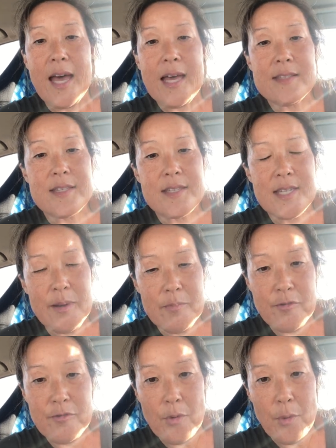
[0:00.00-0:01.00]
And step
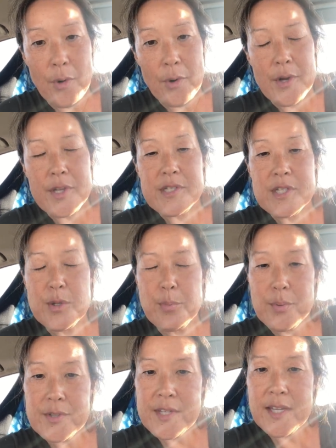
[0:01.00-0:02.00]
four is to
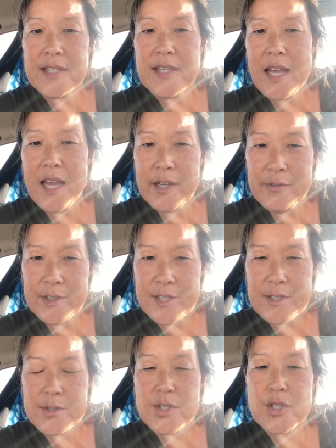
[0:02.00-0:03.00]
present
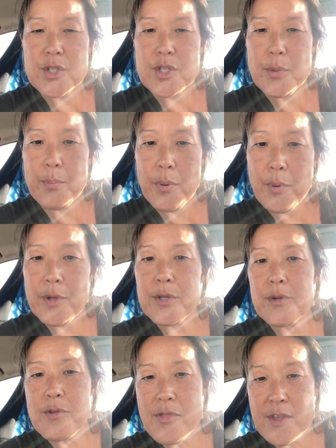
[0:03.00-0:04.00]
evidence to support
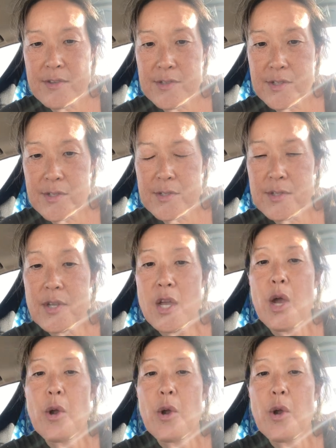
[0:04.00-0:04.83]
your thesis.